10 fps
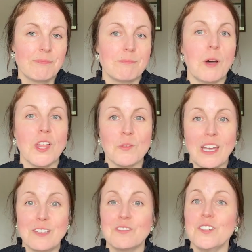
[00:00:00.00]
By the
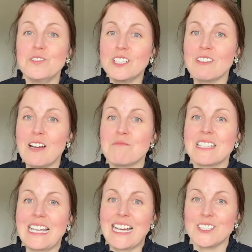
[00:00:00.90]
way, 50 grams
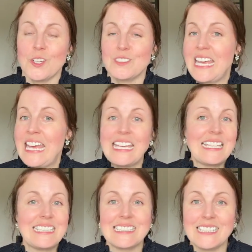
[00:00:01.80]
of lactose
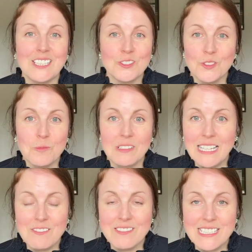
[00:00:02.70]
isn't a normal
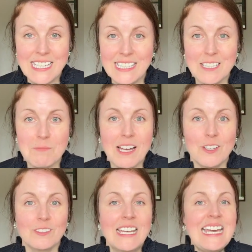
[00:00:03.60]
everyday
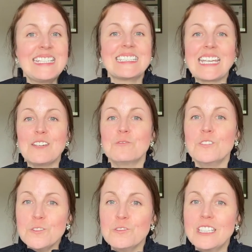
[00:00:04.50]
amount. To get
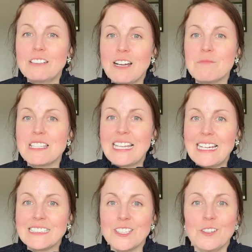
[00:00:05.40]
50 grams of
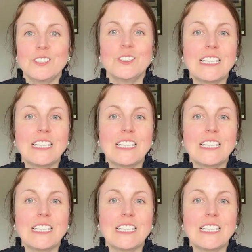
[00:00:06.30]
lactose, you'd